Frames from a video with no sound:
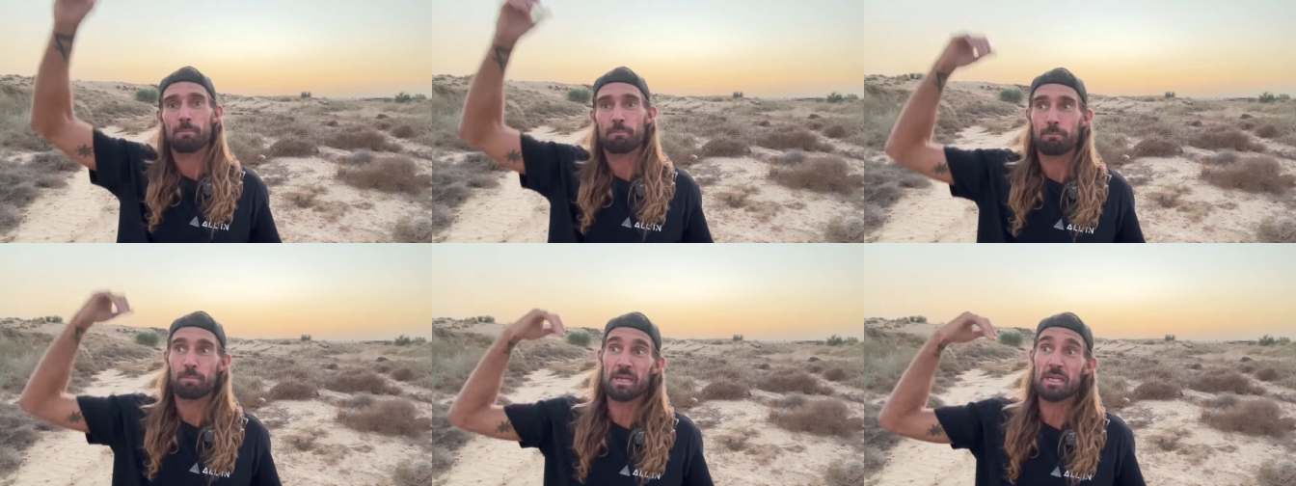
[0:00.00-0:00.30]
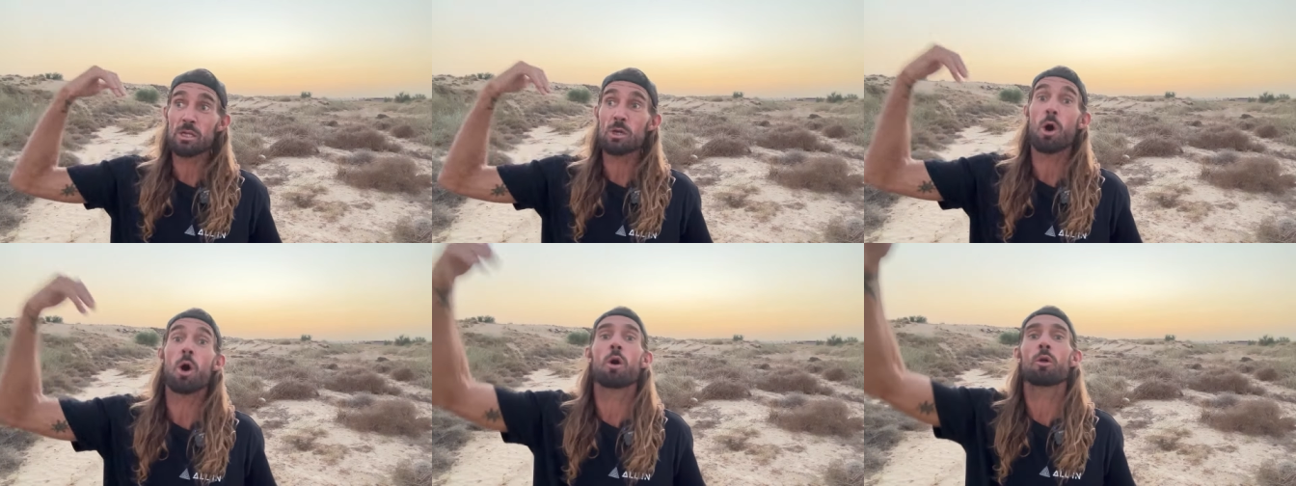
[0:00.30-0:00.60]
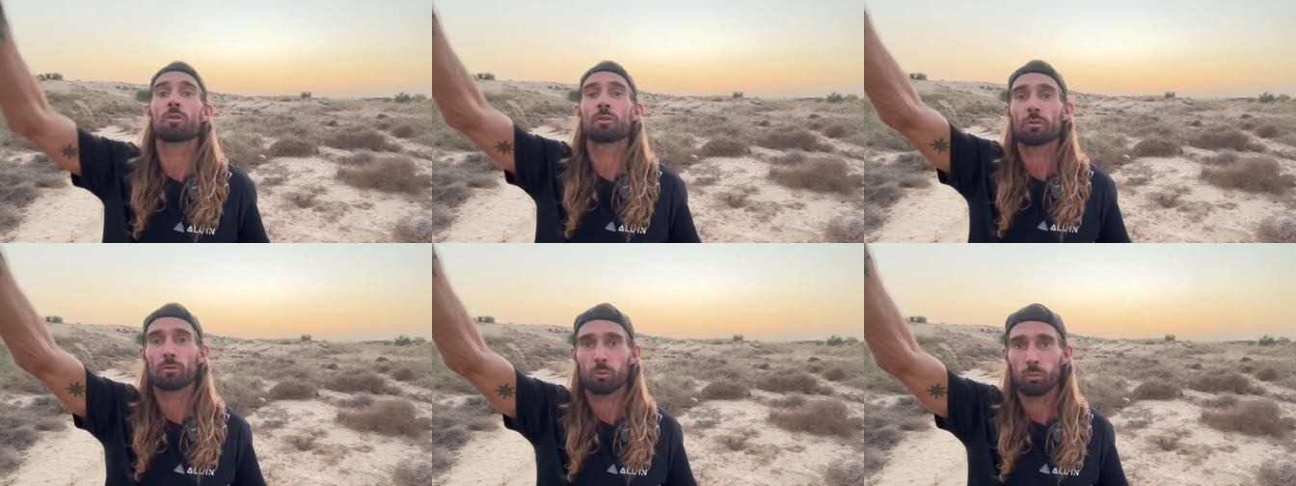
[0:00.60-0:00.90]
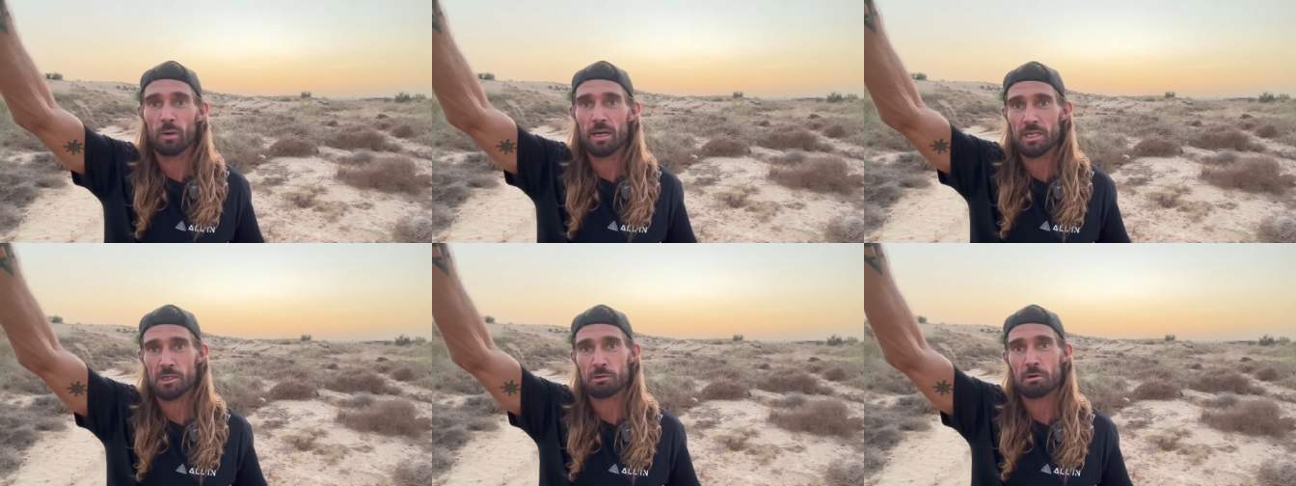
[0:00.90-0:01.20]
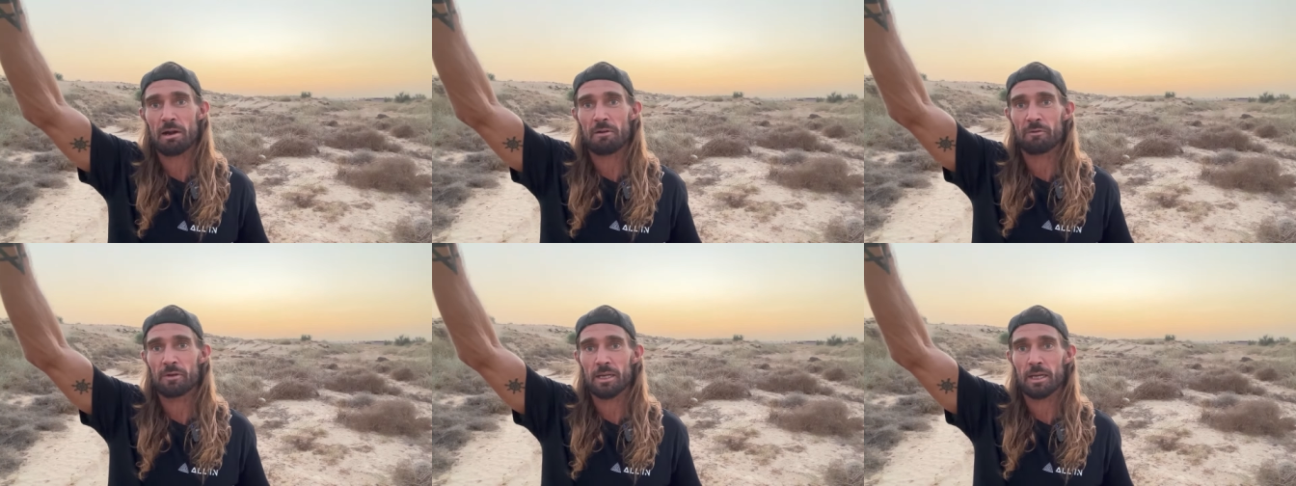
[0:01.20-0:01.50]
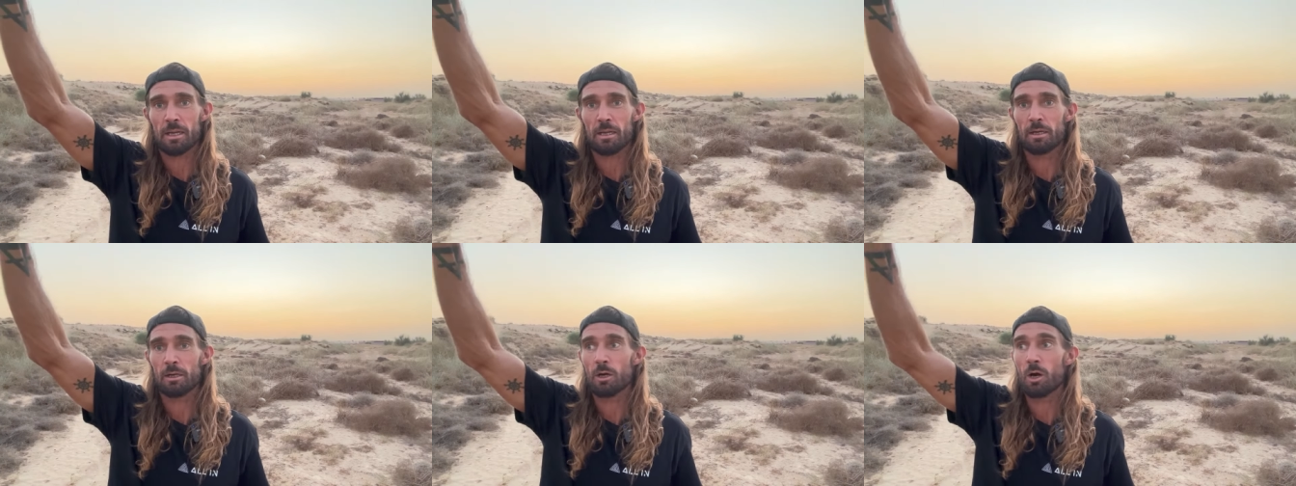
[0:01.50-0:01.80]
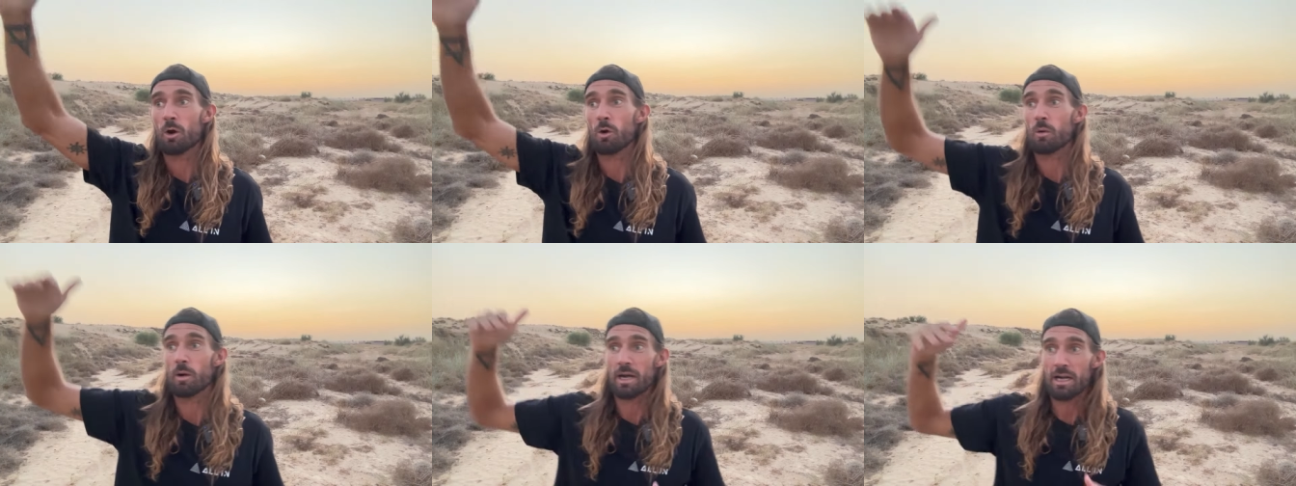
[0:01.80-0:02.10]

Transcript: beyond where traffic can go.